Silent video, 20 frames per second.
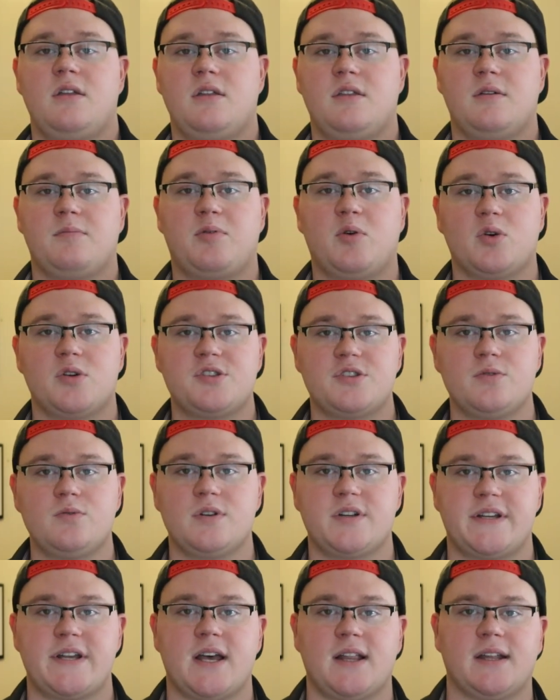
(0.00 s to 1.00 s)
the poor
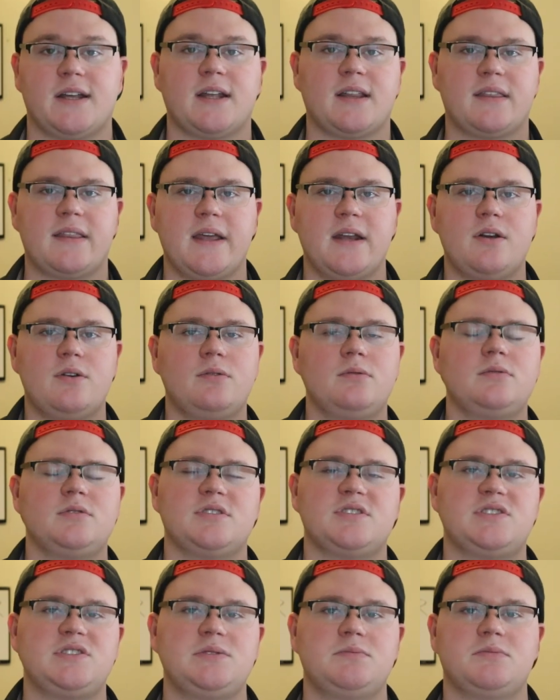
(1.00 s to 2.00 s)
storytelling. They
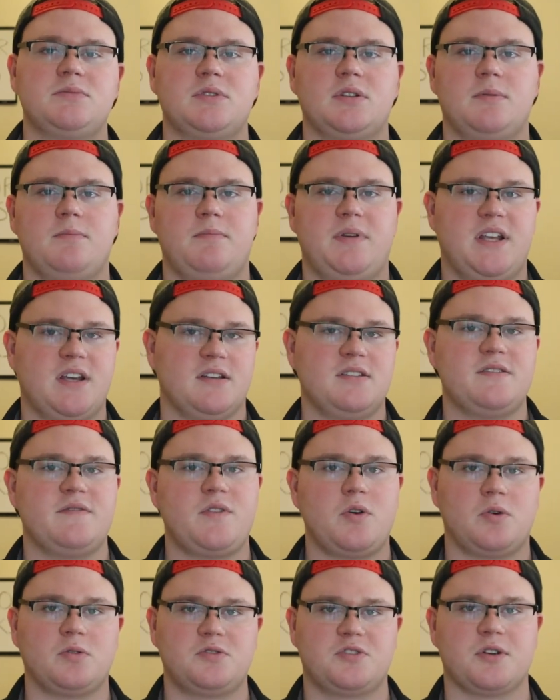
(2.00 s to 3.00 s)
don't seem, because of
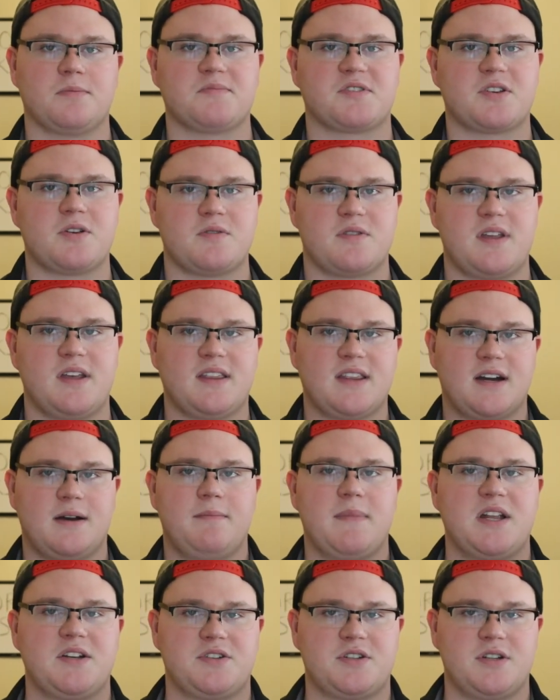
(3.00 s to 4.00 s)
the whole jump scare thing that I
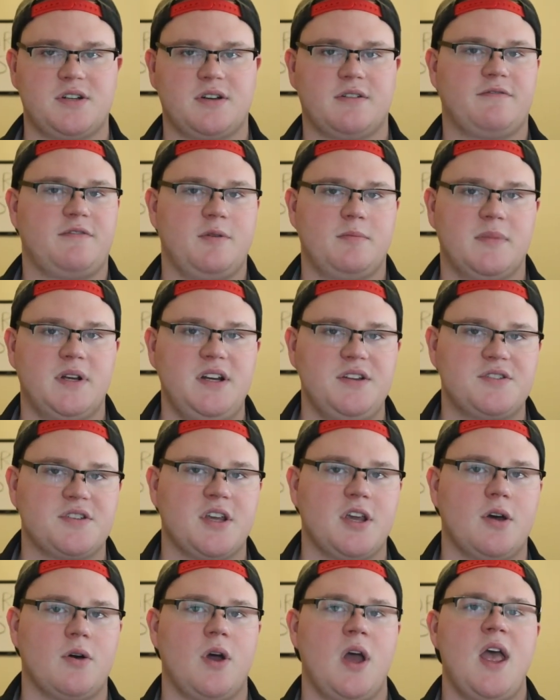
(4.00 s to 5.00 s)
mentioned a few minutes
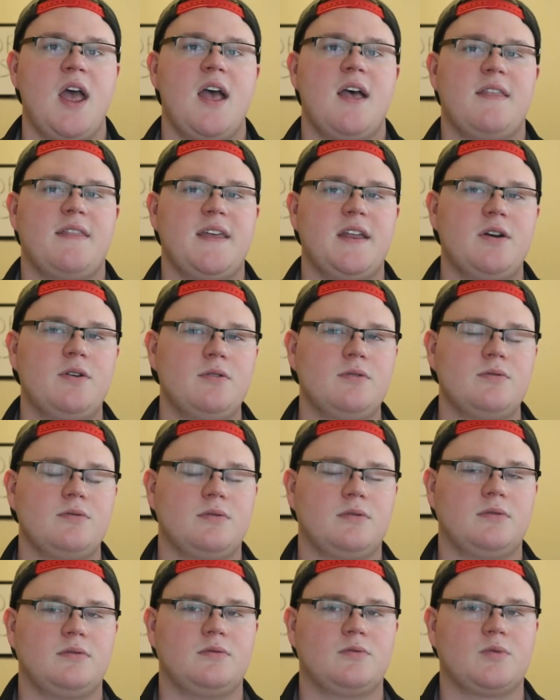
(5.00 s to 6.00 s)
ago, they don't
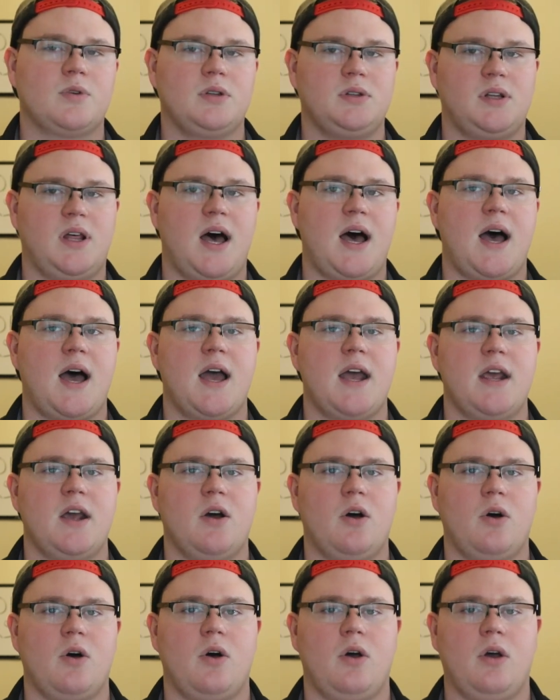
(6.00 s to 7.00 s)

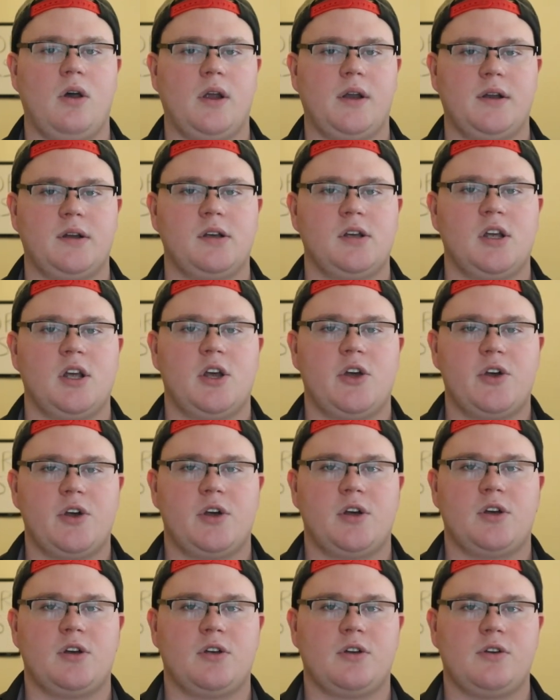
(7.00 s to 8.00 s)
rely on
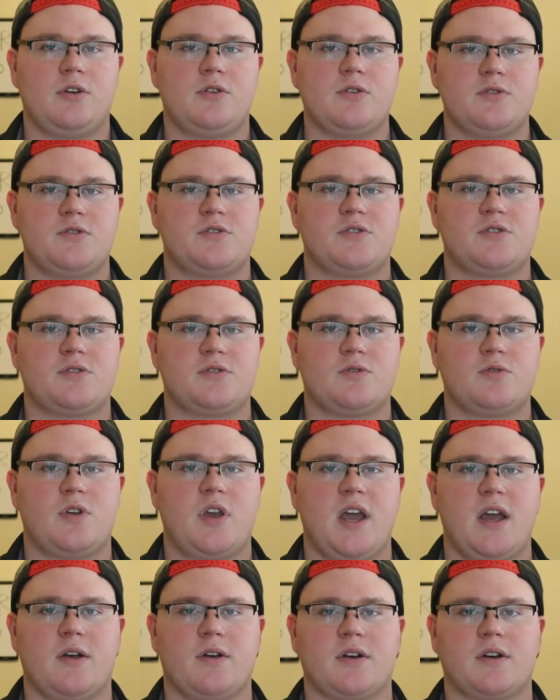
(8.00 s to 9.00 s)
good
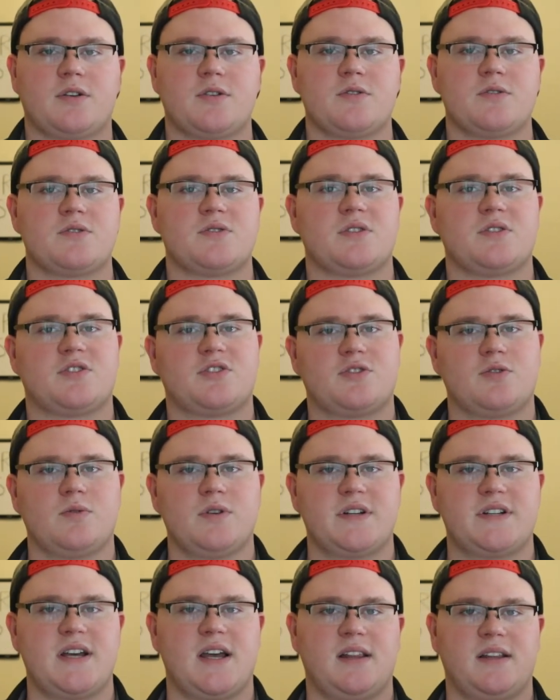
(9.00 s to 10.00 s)
characters and
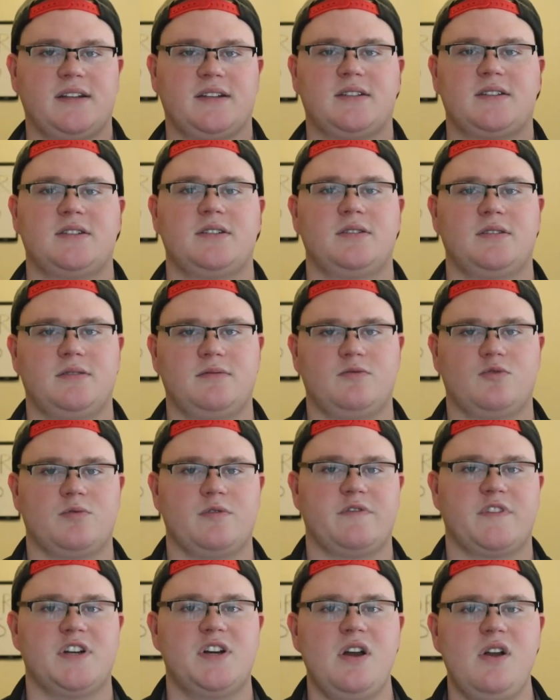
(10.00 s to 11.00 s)
storytelling to
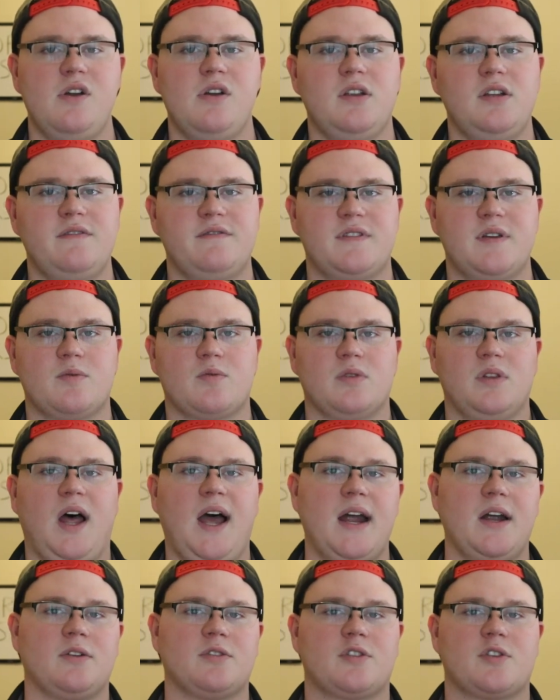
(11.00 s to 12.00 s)
move the narrative. They
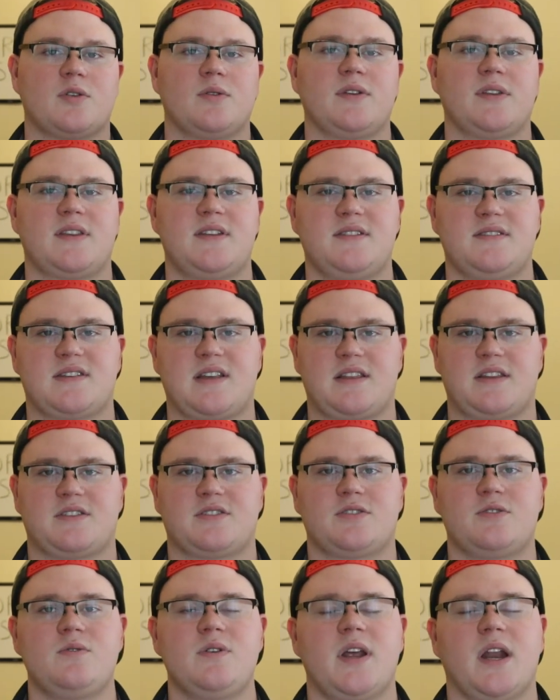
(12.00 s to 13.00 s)
rely on throwing things at the
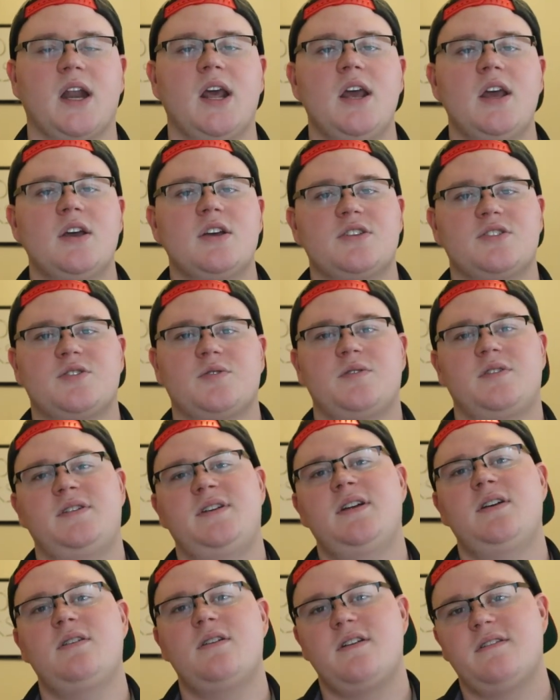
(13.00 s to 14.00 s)
screen. So the
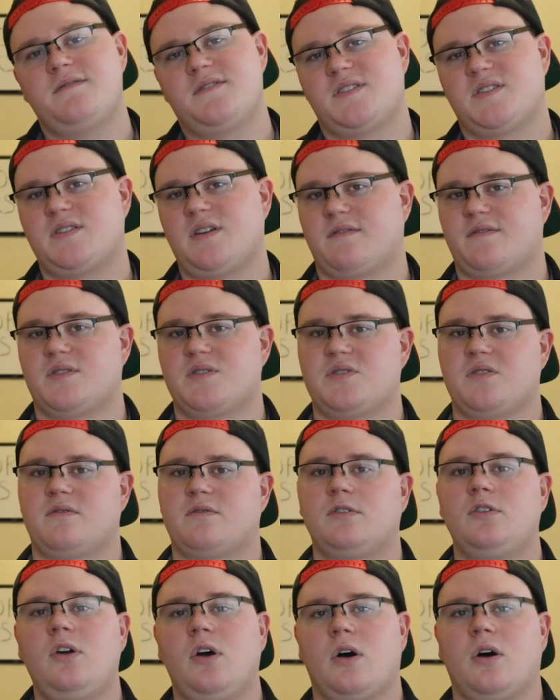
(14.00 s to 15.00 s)
narrative suffers
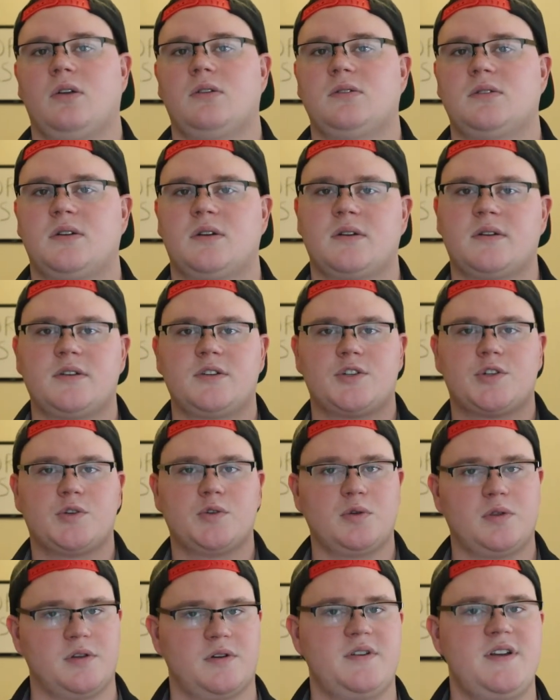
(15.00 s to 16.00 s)
overall.
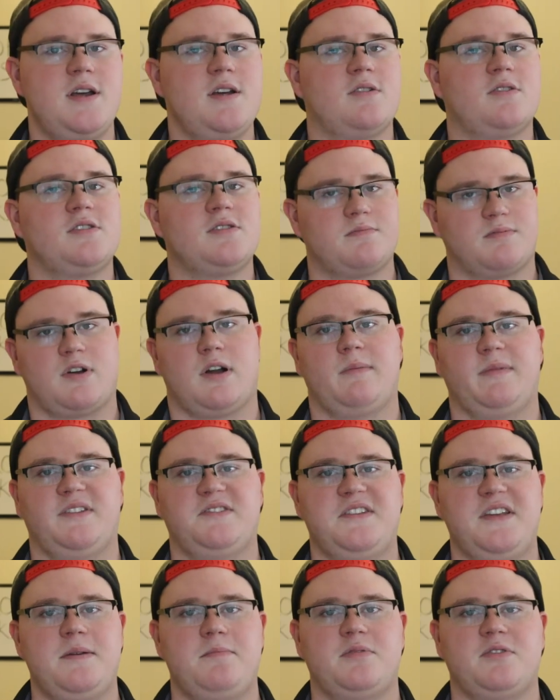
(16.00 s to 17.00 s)
Truth or Dare is a prime
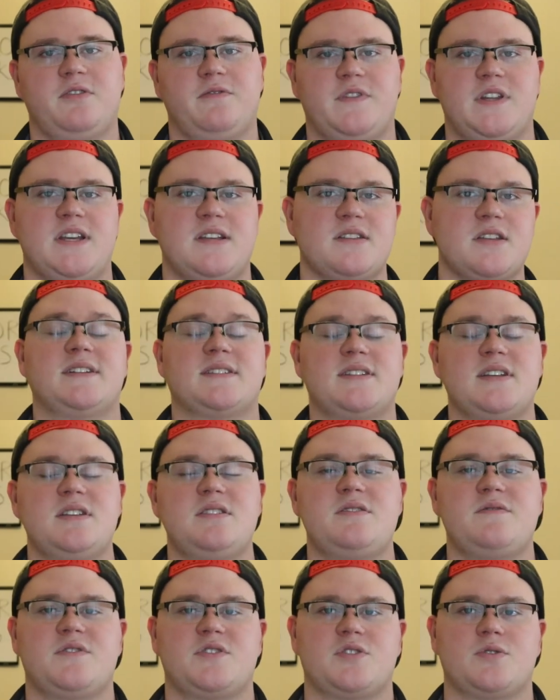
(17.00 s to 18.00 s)
example of this. The
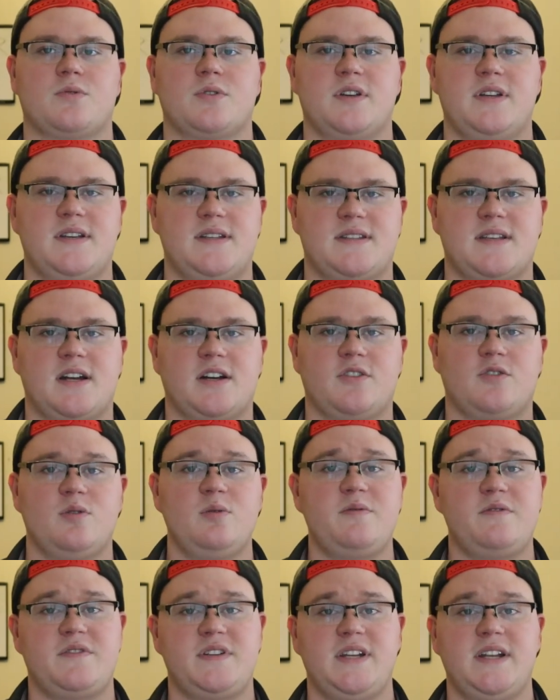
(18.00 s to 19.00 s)
essence of story is that a
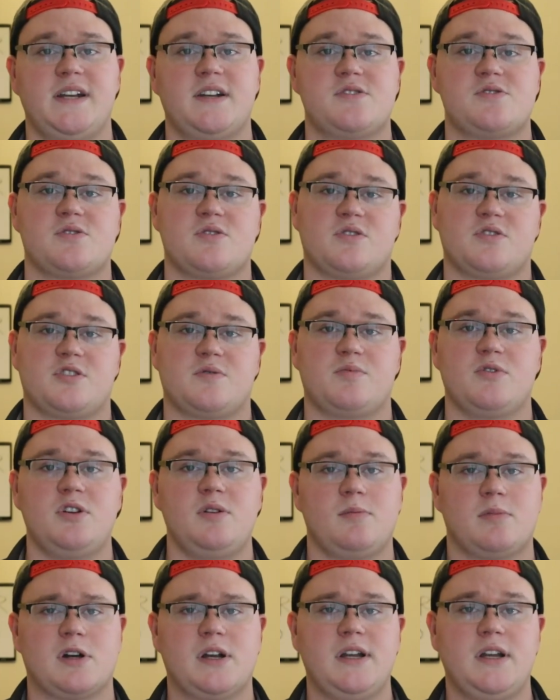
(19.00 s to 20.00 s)
group of teenagers on
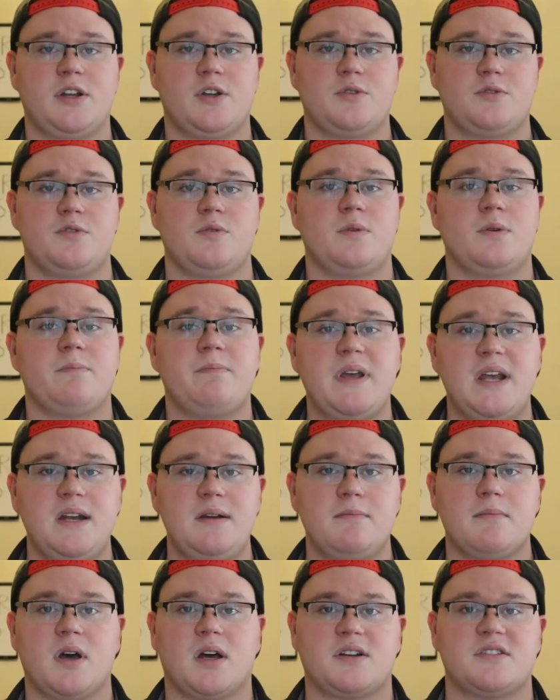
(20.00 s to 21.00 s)
spring break go to an
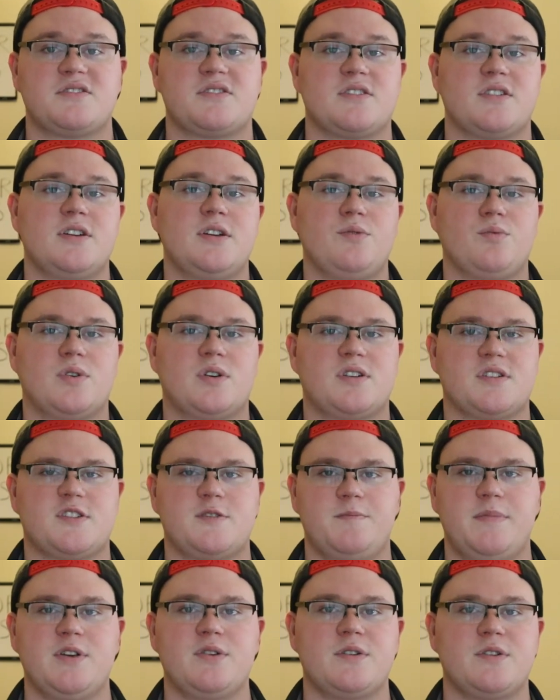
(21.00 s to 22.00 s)
abandoned monastery where a
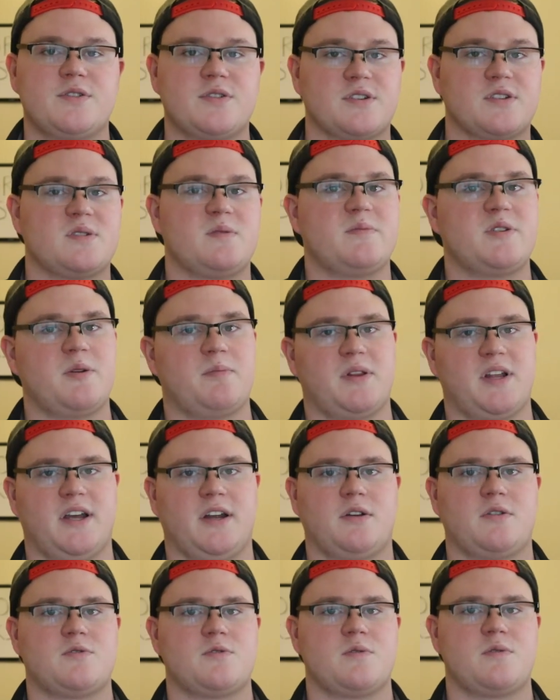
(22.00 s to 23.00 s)
spirit tricks them into
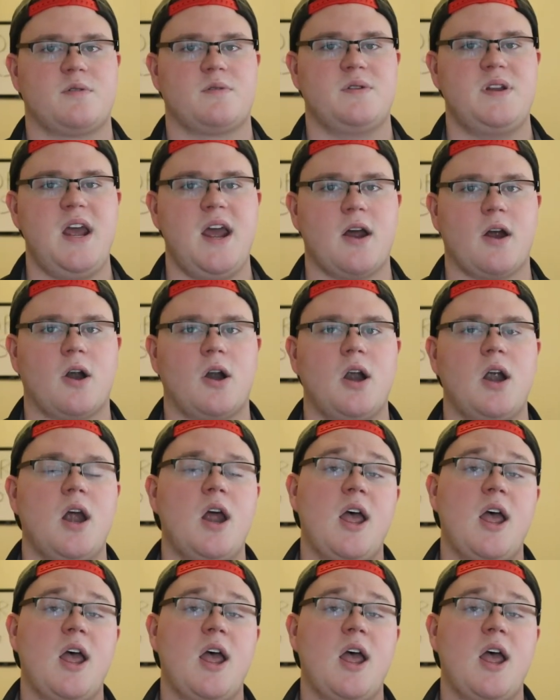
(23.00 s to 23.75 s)
playing Truth or Dare.